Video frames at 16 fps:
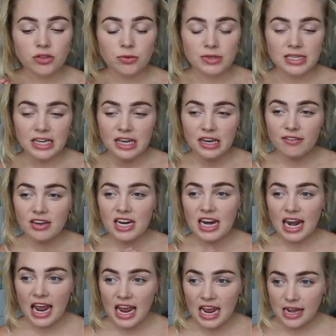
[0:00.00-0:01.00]
So I was thinking of a
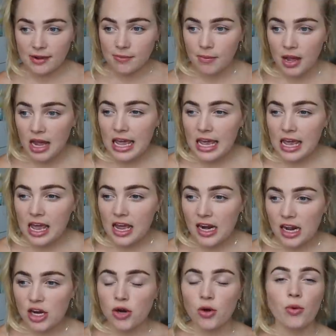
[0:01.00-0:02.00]
name,
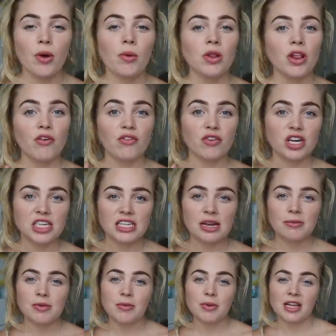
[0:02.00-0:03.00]
and I know I want the first
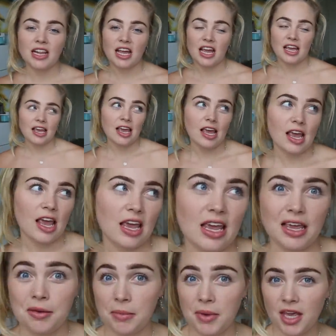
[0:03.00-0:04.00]
name to be like
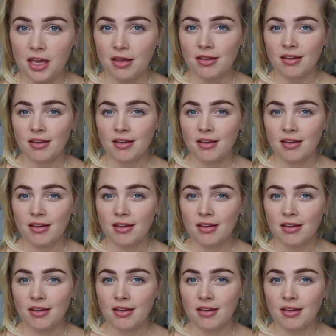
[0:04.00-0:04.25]
Amy.